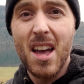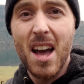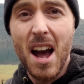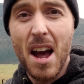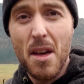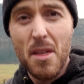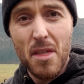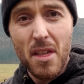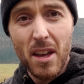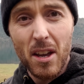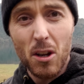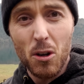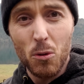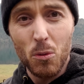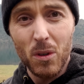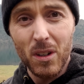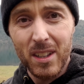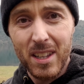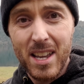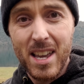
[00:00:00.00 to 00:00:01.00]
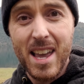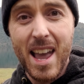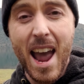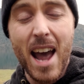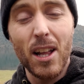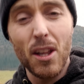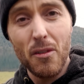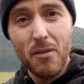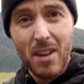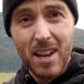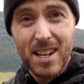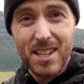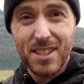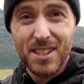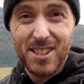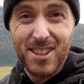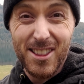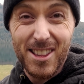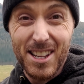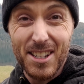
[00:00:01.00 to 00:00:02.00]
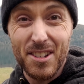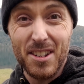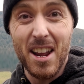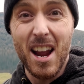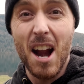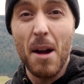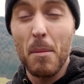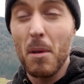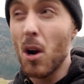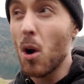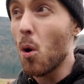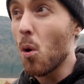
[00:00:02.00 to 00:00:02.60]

I think really elevates this camera